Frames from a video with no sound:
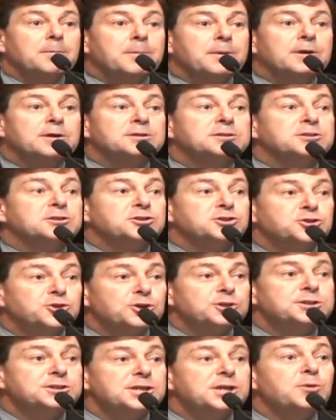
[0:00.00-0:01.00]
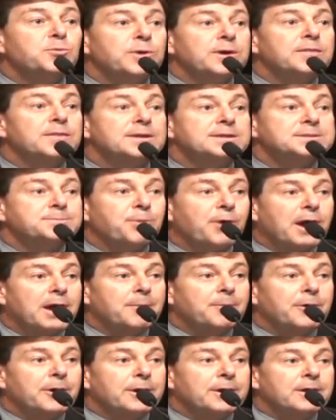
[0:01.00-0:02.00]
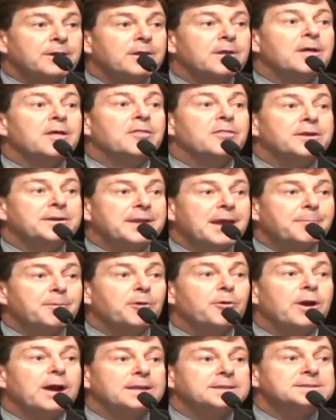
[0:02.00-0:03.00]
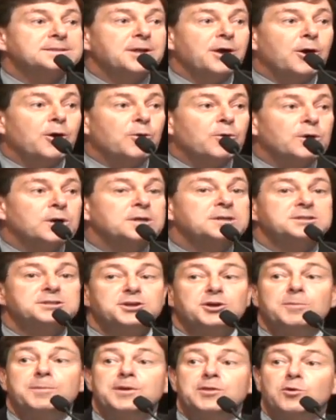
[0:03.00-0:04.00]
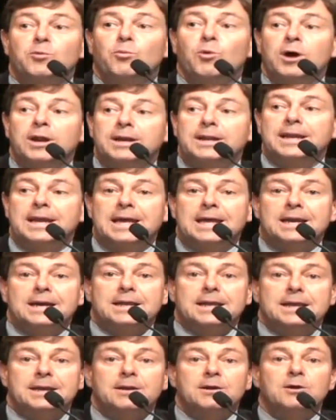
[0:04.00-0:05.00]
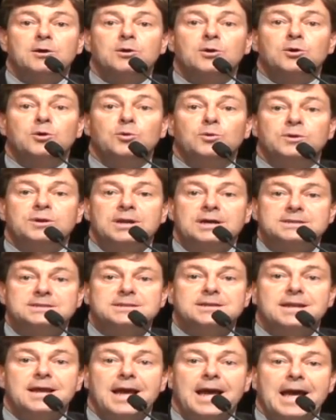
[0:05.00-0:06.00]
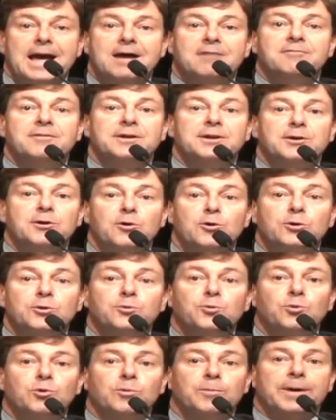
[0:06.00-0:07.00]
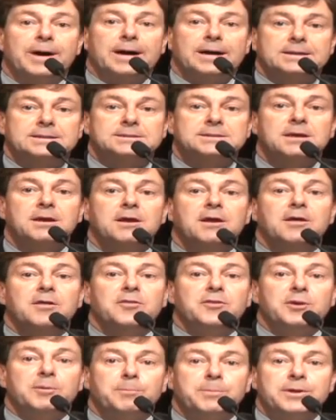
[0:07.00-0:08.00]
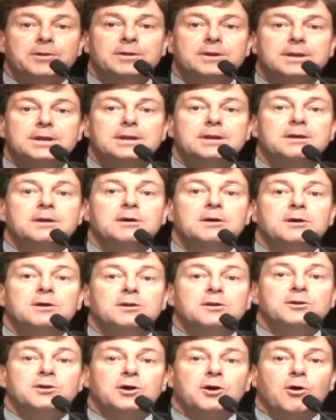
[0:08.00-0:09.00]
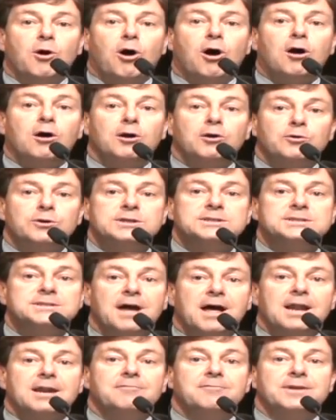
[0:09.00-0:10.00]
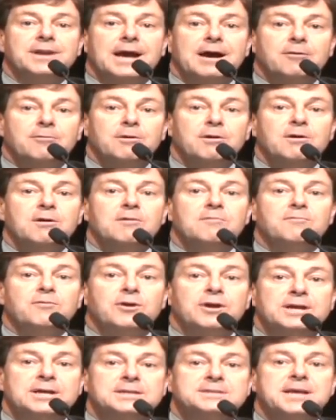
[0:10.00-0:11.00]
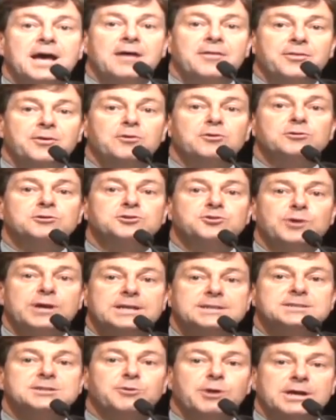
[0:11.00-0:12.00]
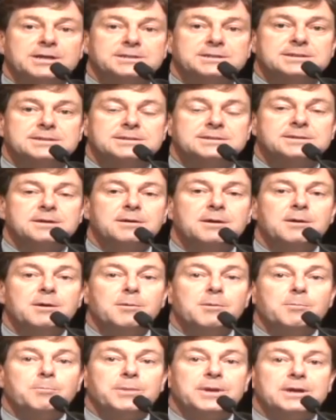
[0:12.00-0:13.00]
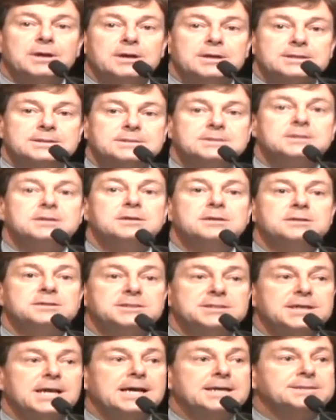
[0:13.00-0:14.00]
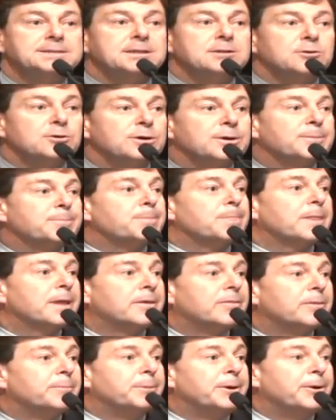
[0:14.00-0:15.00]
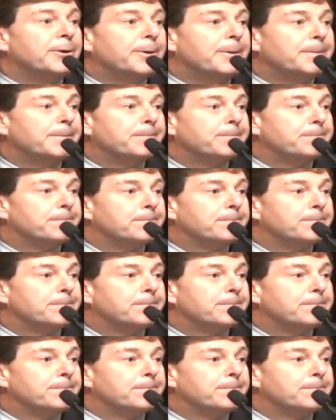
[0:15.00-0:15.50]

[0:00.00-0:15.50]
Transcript: Because should she win this primary, the Democrats know she'll be the one candidate who doesn't have in her toolbox the ability to call Chris Donovan out for his ethical transgressions because she has to look in the mirror.